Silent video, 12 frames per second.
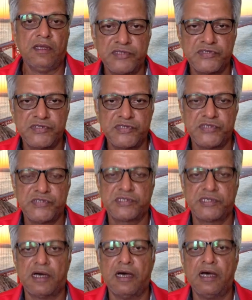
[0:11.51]
This is
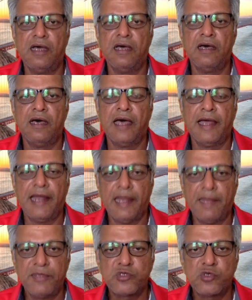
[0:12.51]
an
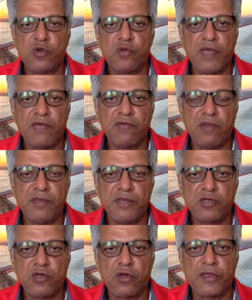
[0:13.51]
episode where we'll be
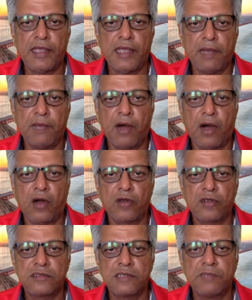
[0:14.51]
talking
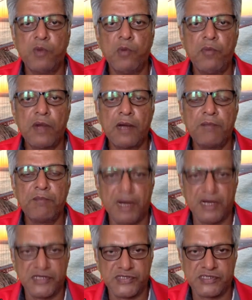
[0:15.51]
about the Bumrah
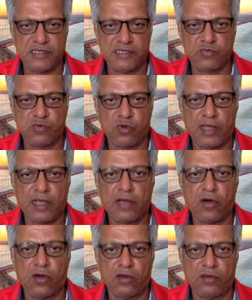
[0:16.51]
buzz, is what I
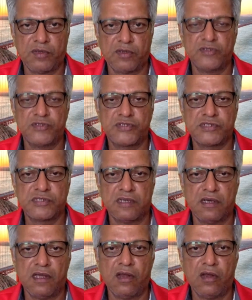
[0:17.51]
call, because
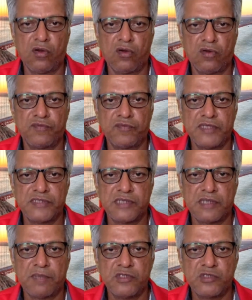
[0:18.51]
a lot of things
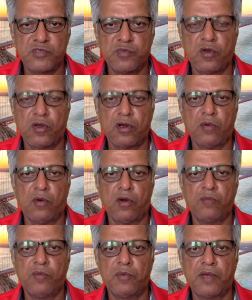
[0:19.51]
have been spoken
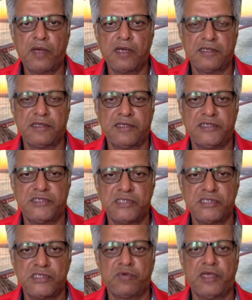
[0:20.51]
about Bumrah, the
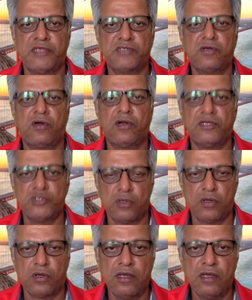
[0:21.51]
reasons why he's got
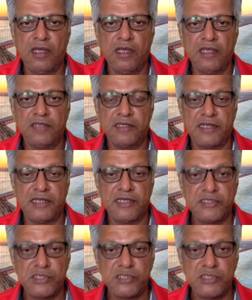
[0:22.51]
injured, the
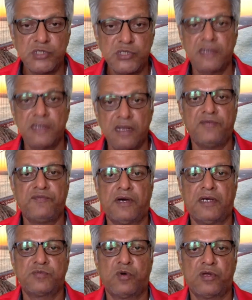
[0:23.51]
reasons why generally
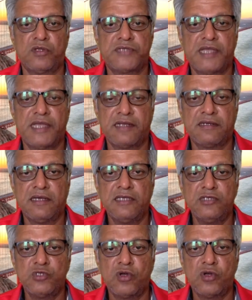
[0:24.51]
fast bowlers get
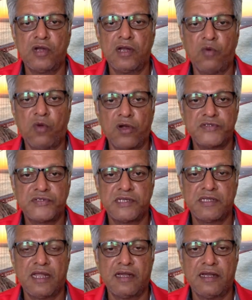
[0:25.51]
injured, and what is it
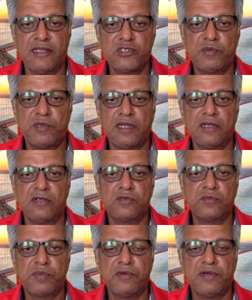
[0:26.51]
that needs to be done to
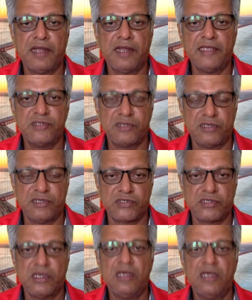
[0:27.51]
prevent
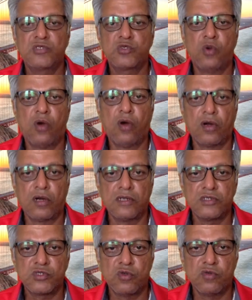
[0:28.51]
injuries, so on and
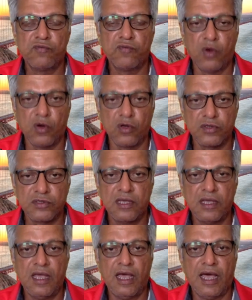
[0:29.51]
so forth.
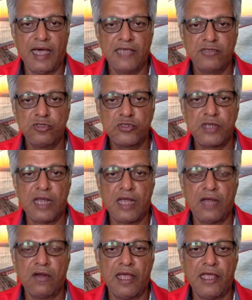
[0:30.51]
As usual, I
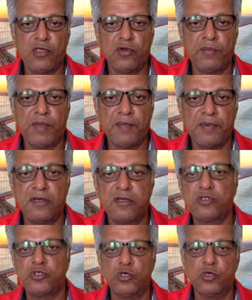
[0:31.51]
would like you people
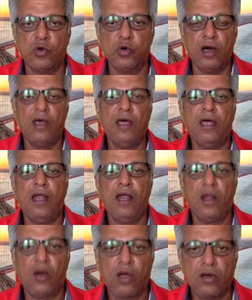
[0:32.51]
to
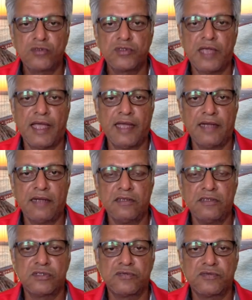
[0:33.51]
log on to the
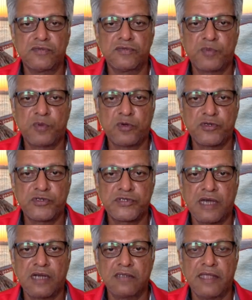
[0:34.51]
handles of the Sports
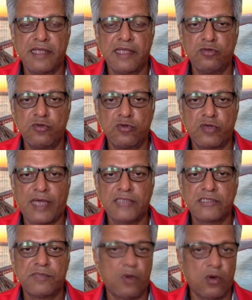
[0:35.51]
Star and the Hindu to catch
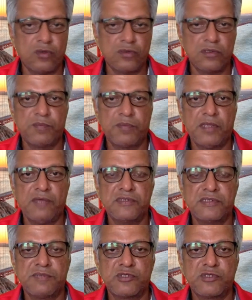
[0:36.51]
up on the
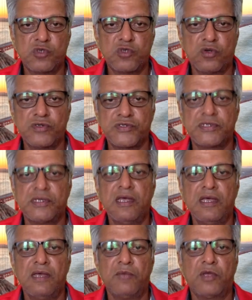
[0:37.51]
previous episodes,
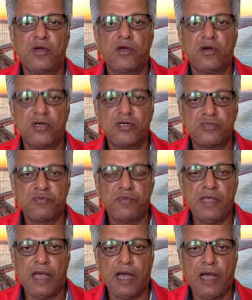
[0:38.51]
because
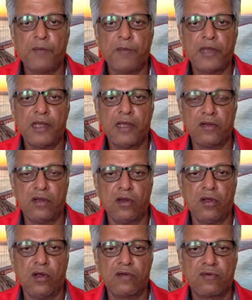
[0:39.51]
we are putting out a
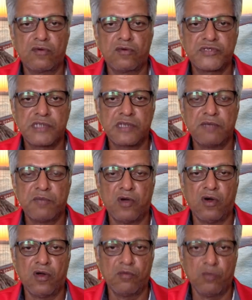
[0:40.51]
lot of good stuff
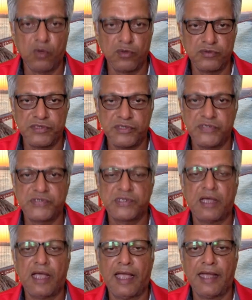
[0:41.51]
on both these
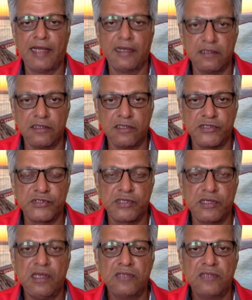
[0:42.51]
handles.